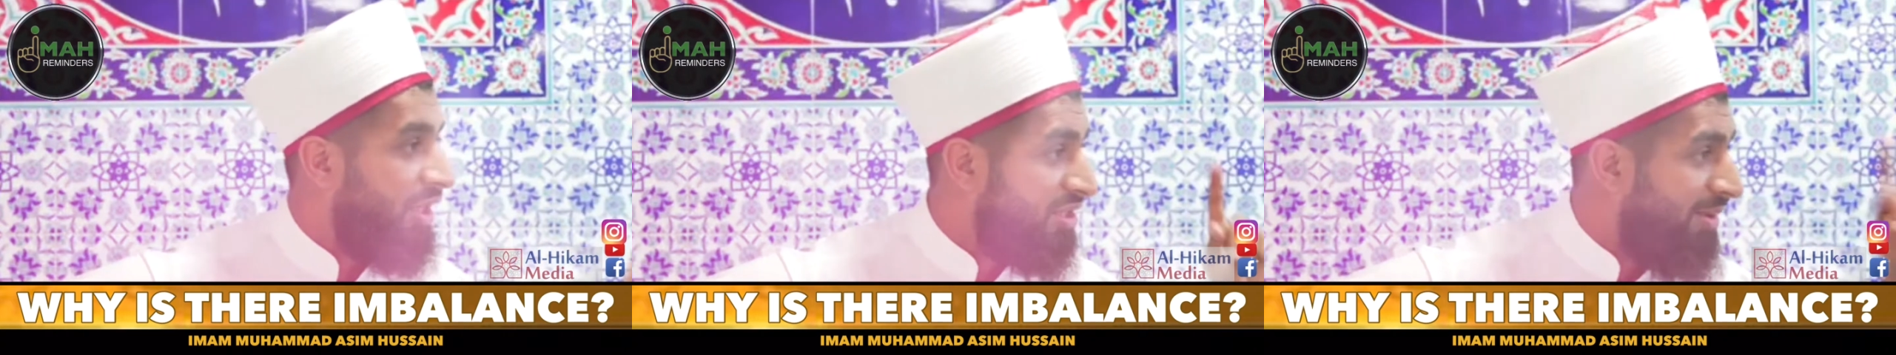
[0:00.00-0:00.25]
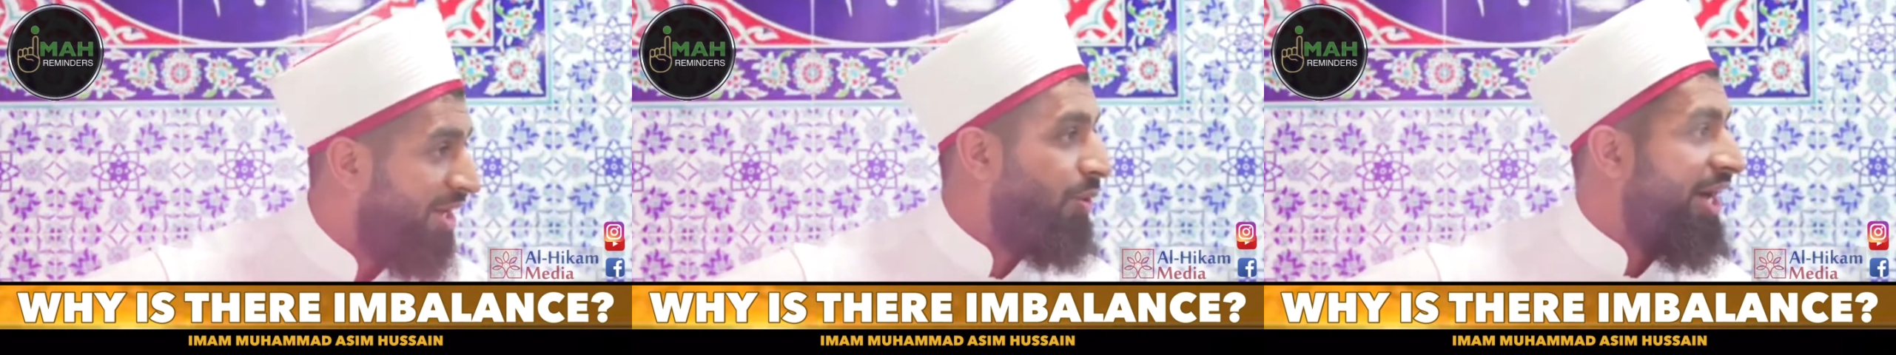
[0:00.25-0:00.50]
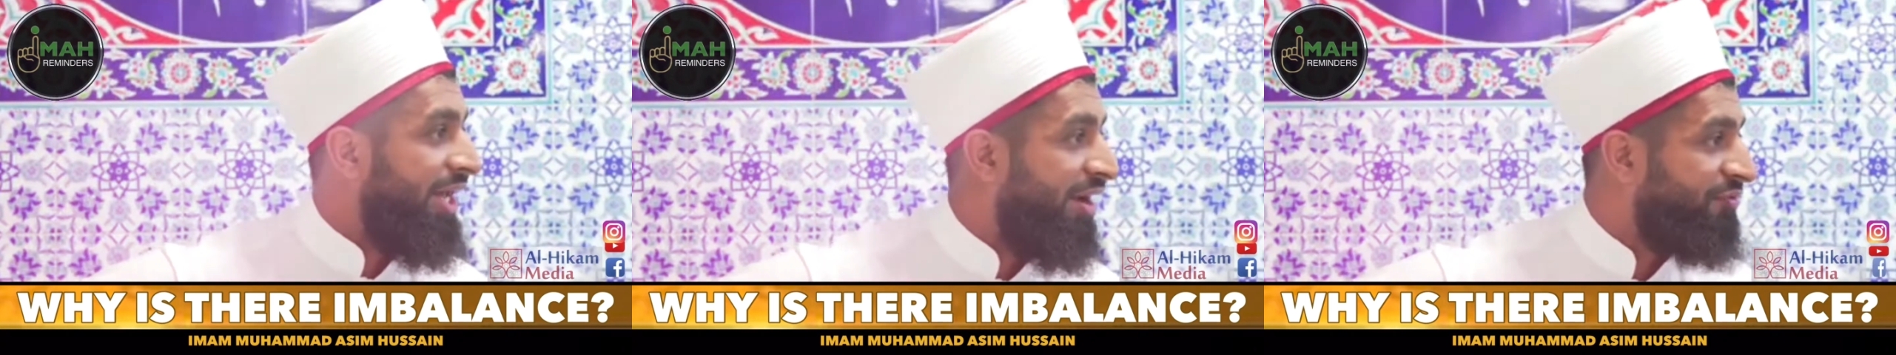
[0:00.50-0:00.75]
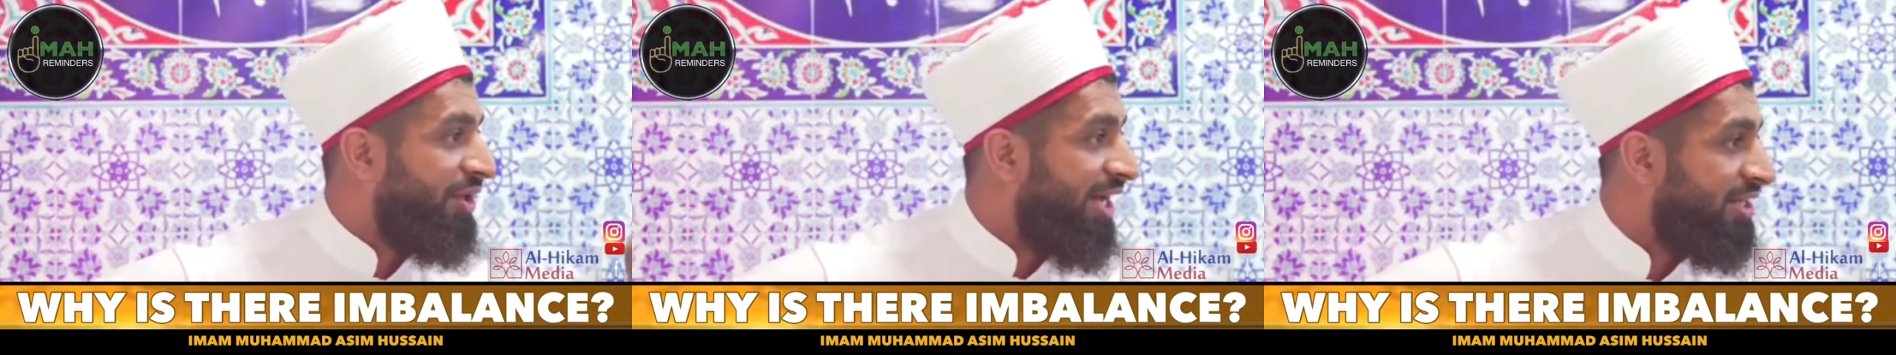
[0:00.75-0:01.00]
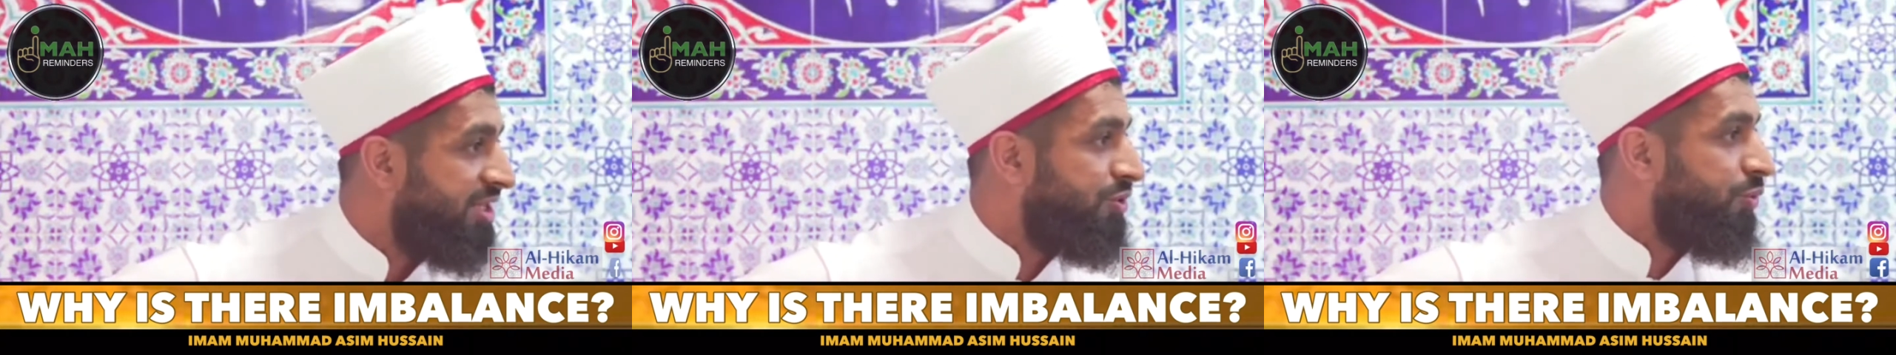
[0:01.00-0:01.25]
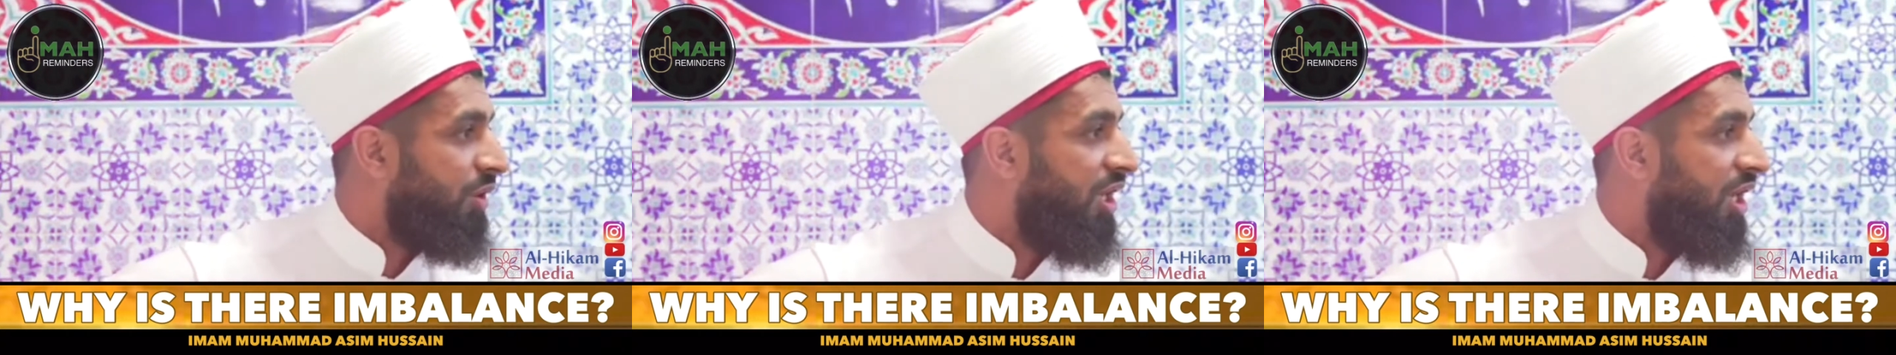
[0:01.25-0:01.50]
Tomorrow I have to answer
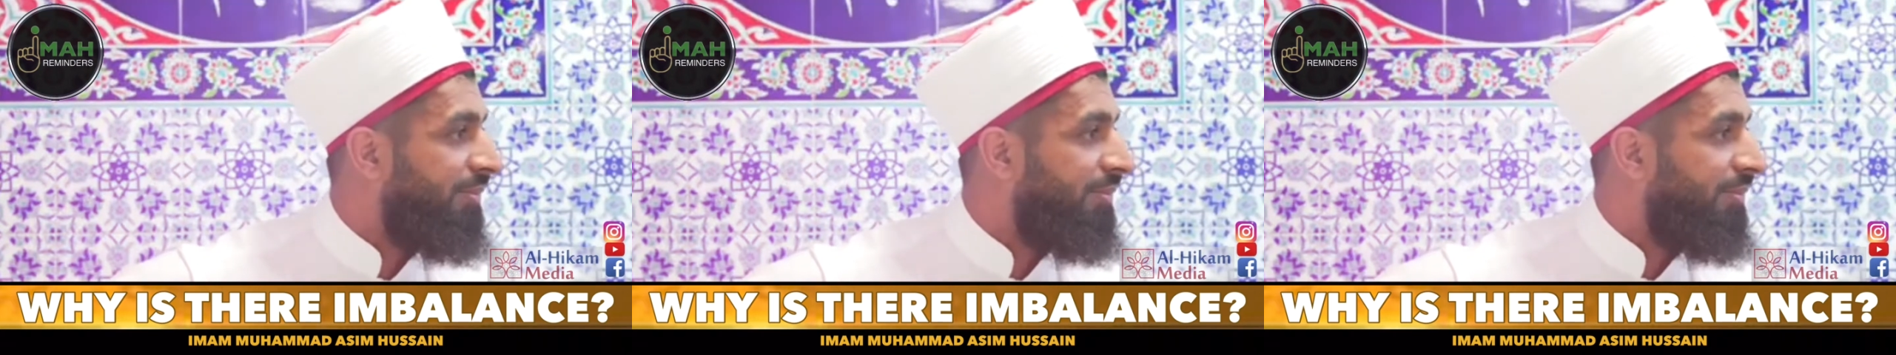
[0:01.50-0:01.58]
to Allah